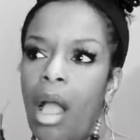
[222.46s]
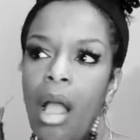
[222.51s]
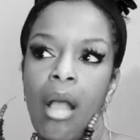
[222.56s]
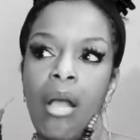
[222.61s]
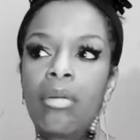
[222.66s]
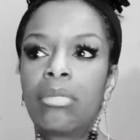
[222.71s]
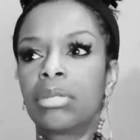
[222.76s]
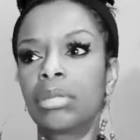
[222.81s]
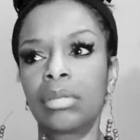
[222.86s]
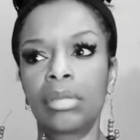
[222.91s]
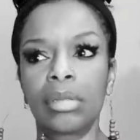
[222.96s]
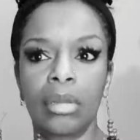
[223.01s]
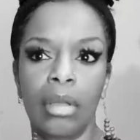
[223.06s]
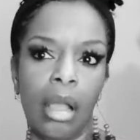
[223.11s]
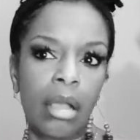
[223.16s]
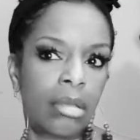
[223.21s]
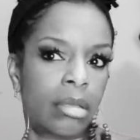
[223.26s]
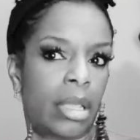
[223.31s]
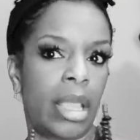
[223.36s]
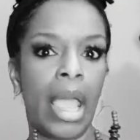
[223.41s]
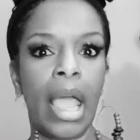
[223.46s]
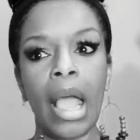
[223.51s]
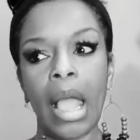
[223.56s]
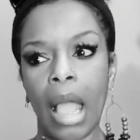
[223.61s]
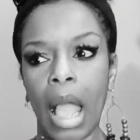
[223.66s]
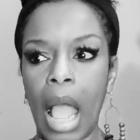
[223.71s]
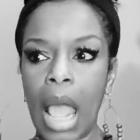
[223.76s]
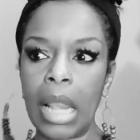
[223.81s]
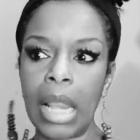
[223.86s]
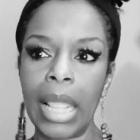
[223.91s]
oh,
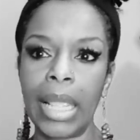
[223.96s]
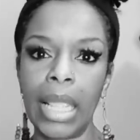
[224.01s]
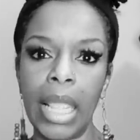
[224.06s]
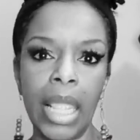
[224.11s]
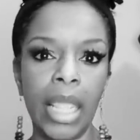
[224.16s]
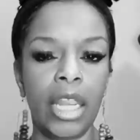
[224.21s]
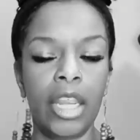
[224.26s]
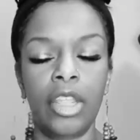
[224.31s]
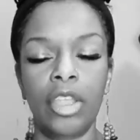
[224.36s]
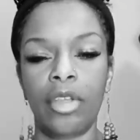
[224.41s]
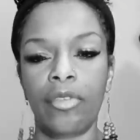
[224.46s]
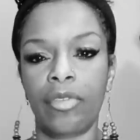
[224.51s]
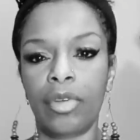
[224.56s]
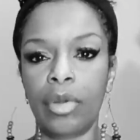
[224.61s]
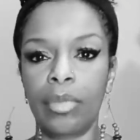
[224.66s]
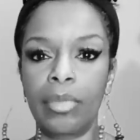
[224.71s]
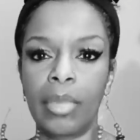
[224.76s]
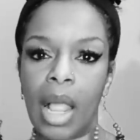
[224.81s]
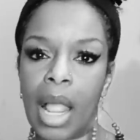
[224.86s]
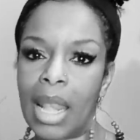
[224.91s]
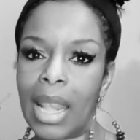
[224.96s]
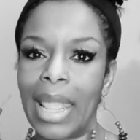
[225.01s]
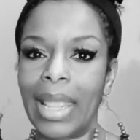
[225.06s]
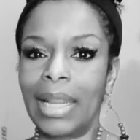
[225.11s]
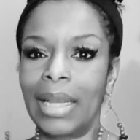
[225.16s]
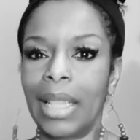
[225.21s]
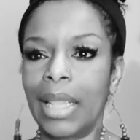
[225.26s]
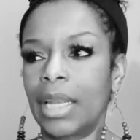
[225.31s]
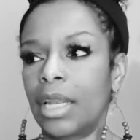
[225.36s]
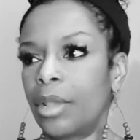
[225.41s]
yeah, I like hanging in your room. I
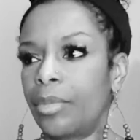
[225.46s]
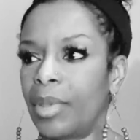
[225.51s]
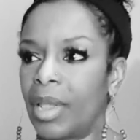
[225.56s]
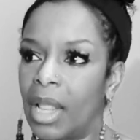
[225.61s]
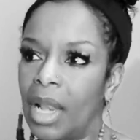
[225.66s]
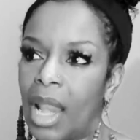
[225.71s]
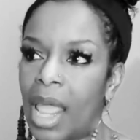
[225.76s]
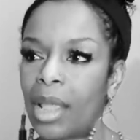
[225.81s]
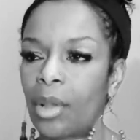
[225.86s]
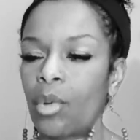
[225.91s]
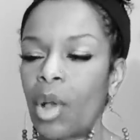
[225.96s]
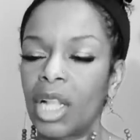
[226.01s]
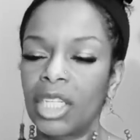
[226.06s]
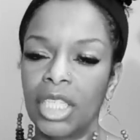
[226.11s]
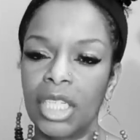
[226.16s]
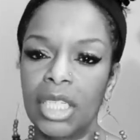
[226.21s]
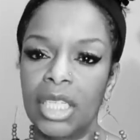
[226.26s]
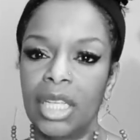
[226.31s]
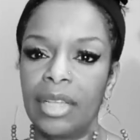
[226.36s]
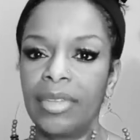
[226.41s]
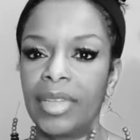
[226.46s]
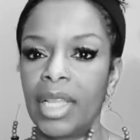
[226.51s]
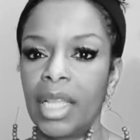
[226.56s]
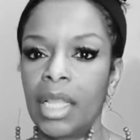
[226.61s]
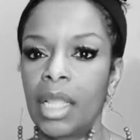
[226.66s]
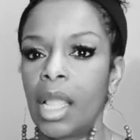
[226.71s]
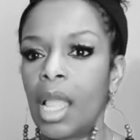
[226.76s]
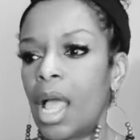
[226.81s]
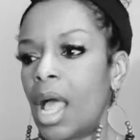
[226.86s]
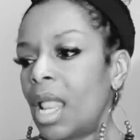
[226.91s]
like laying in your bed. I like watching T
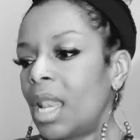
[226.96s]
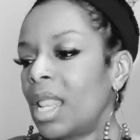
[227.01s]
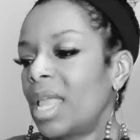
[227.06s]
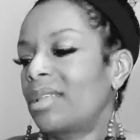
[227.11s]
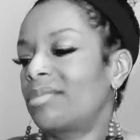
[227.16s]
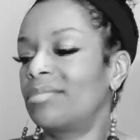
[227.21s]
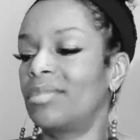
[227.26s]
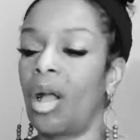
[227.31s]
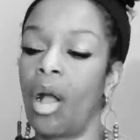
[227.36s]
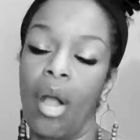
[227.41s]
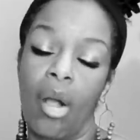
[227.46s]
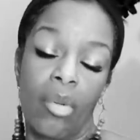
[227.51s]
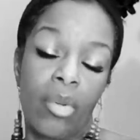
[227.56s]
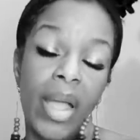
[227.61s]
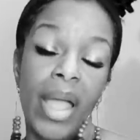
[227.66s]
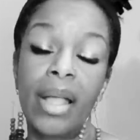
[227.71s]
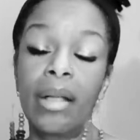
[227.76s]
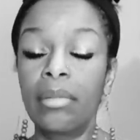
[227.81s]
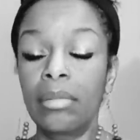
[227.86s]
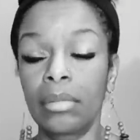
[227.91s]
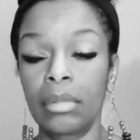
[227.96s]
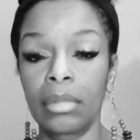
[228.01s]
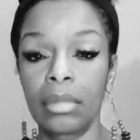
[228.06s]
V. I like, oh, well.